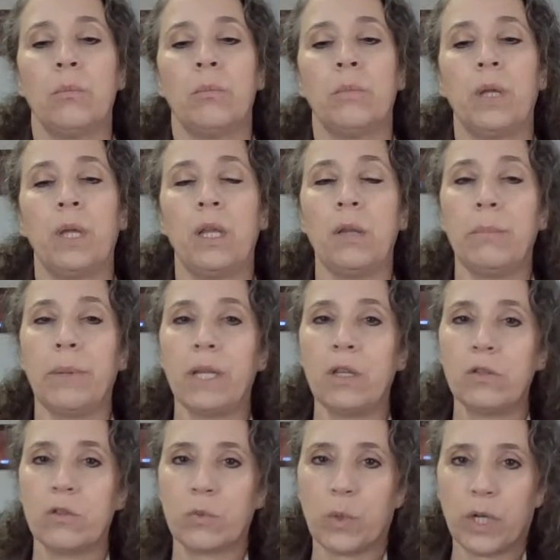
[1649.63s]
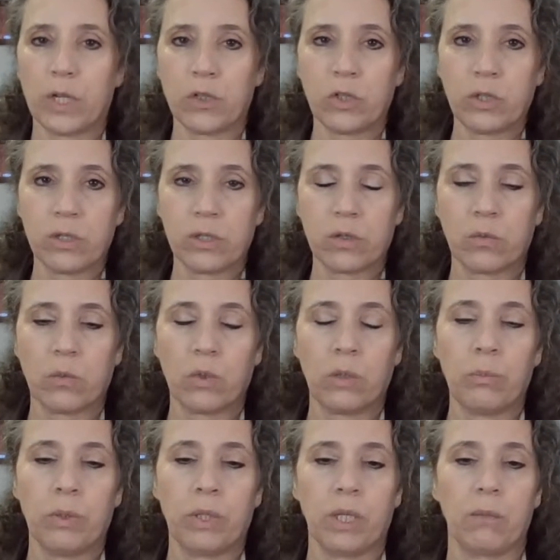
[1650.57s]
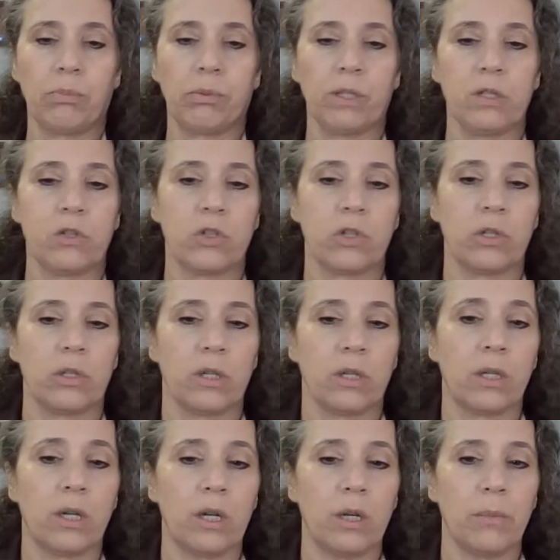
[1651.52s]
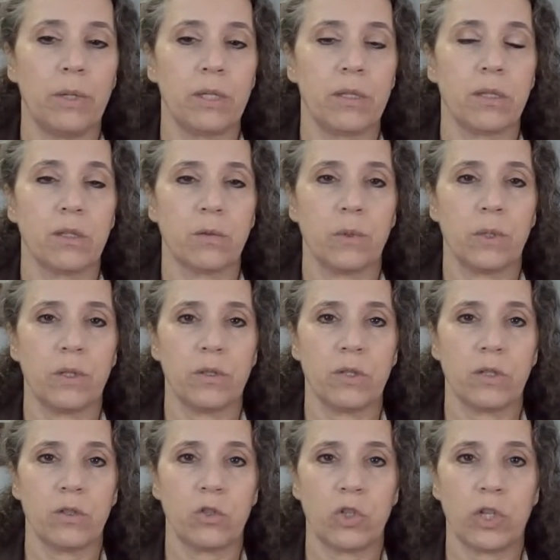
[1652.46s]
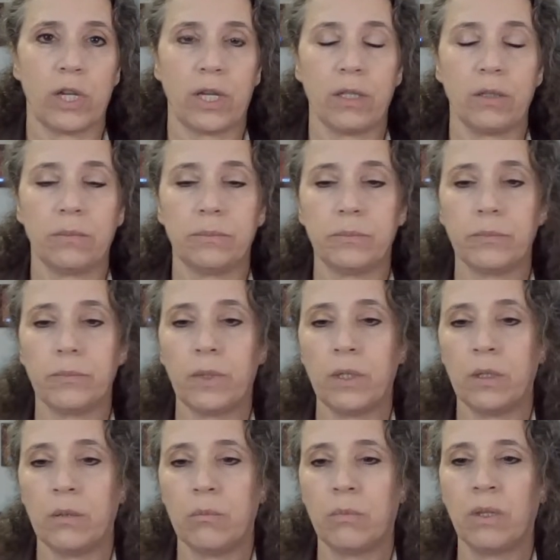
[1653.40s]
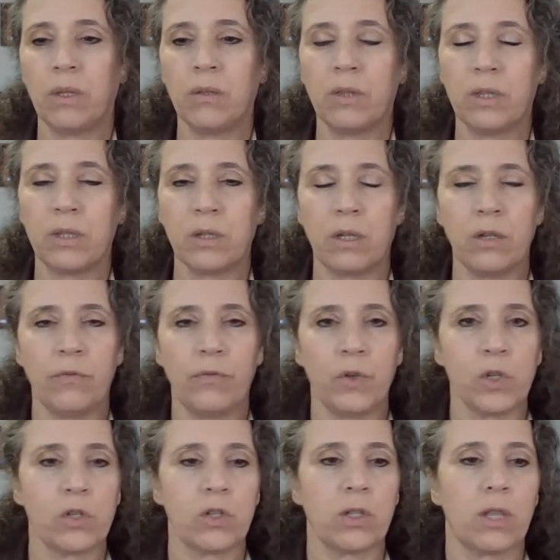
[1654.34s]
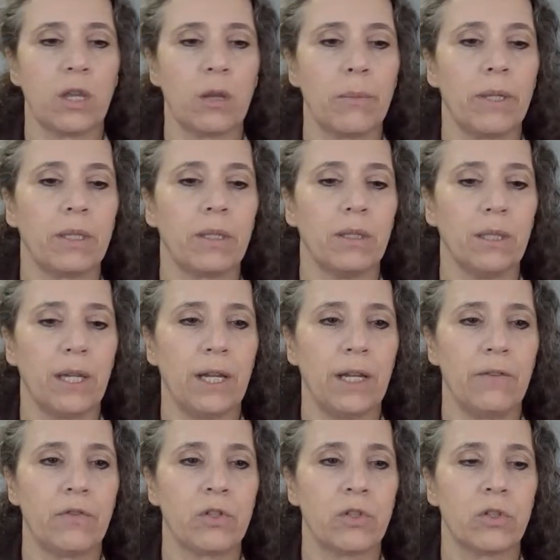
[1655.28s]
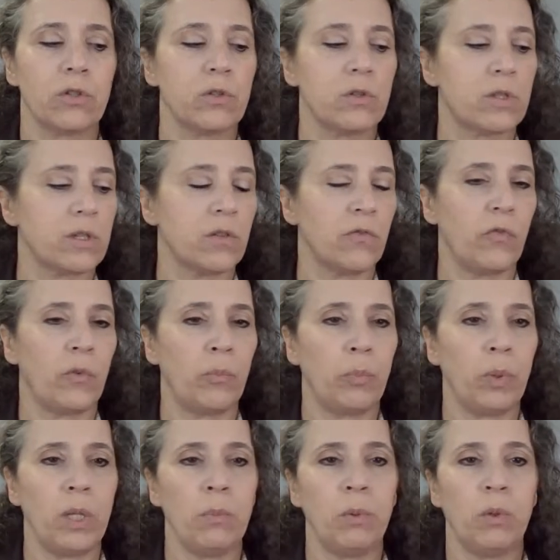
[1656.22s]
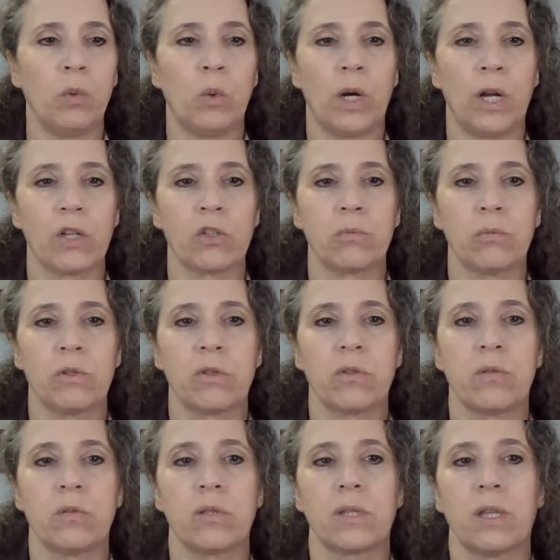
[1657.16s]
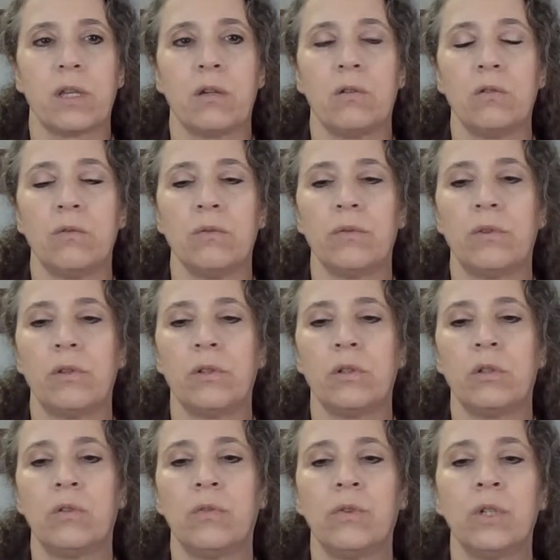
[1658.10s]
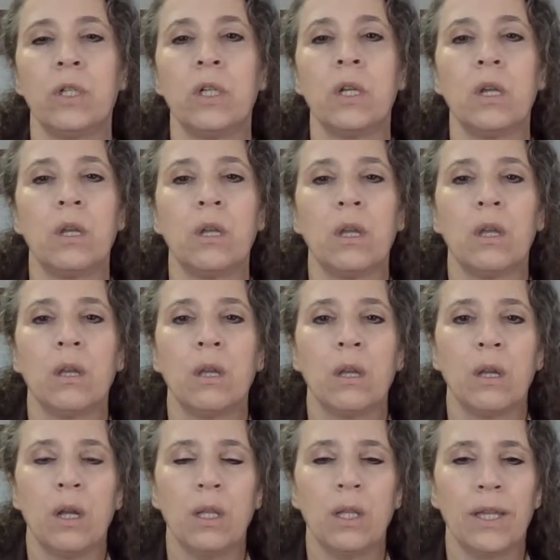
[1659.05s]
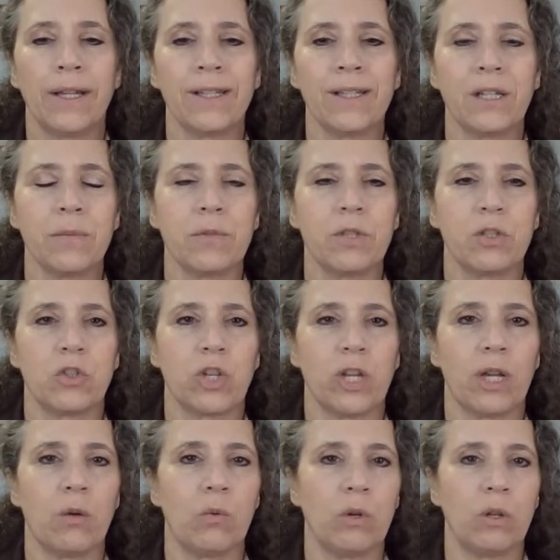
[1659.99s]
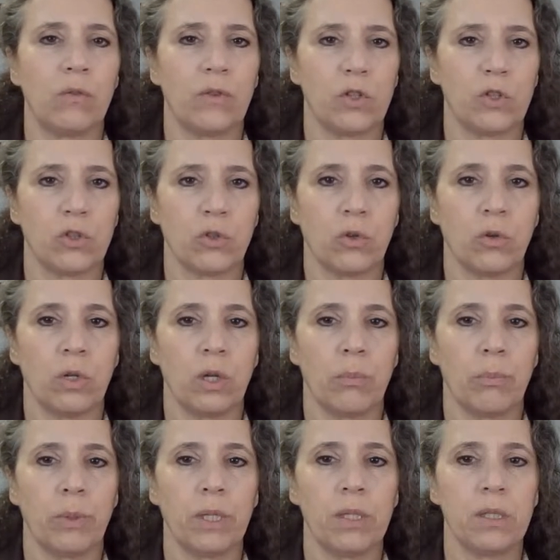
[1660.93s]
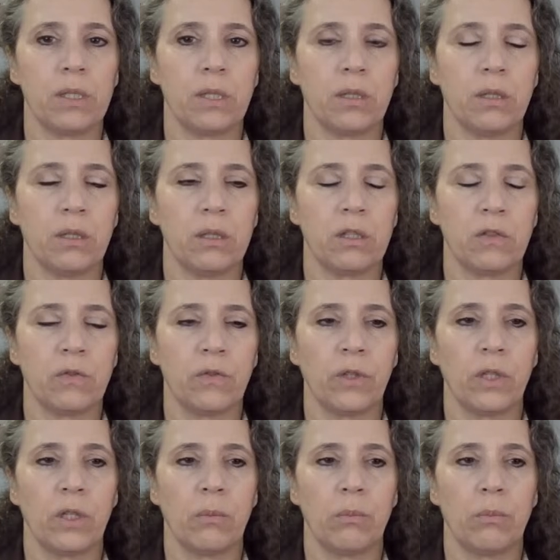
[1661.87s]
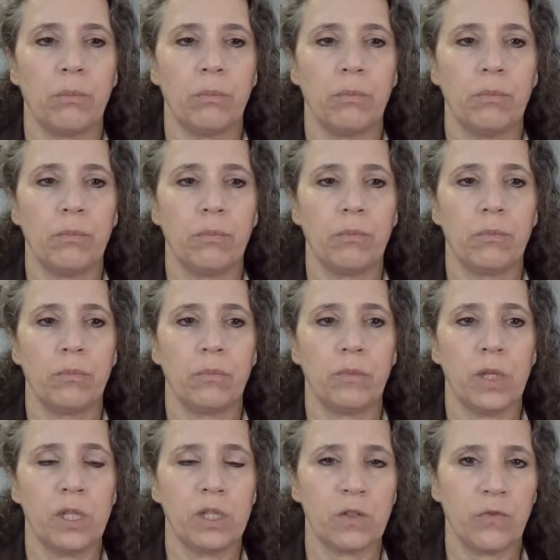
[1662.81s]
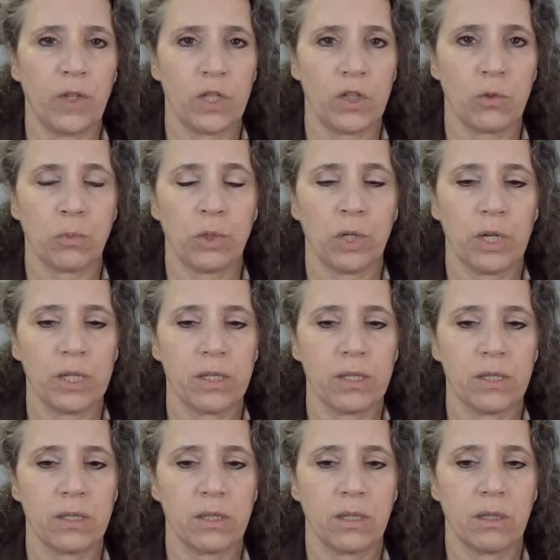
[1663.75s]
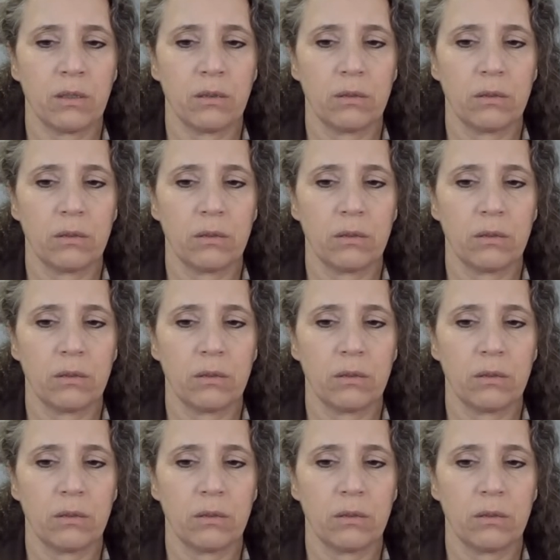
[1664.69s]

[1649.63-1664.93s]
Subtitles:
anybody who's watching this in replay, please share in comments as well as in chat. The unfortunate thing about the live shows, if people watch them as soon as they're over, a lot of times the chat won't even show up until it's finished processing,